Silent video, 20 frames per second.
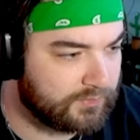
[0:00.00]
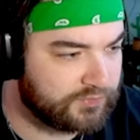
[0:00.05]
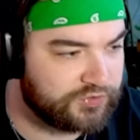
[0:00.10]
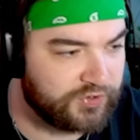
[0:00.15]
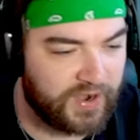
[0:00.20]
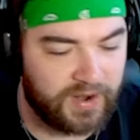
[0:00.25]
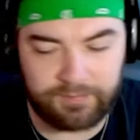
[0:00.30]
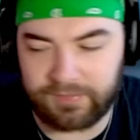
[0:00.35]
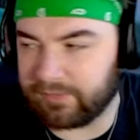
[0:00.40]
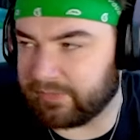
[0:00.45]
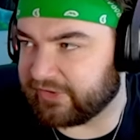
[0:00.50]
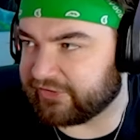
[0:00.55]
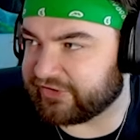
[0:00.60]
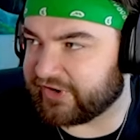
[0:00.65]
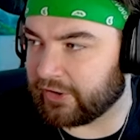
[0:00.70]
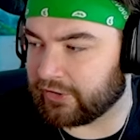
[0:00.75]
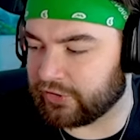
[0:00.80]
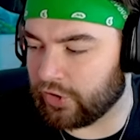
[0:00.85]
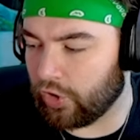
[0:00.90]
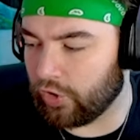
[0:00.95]
Dude, I'm gonna be
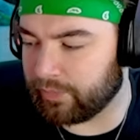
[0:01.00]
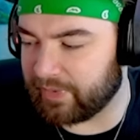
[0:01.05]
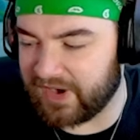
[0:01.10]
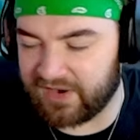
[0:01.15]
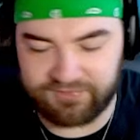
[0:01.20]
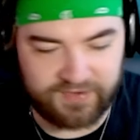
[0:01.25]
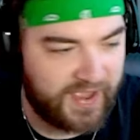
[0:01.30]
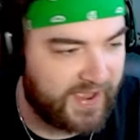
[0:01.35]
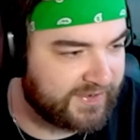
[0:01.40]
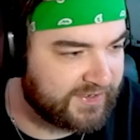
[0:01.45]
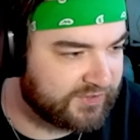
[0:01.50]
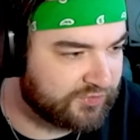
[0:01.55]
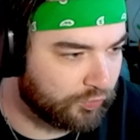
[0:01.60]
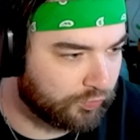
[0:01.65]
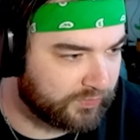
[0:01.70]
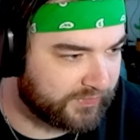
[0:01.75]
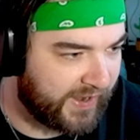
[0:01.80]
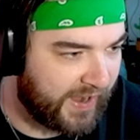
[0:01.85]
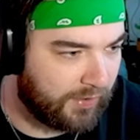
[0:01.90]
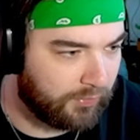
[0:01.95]
scared to open every, any door
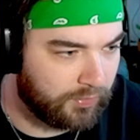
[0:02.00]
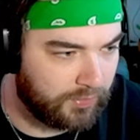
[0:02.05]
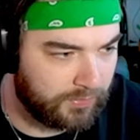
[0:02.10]
now.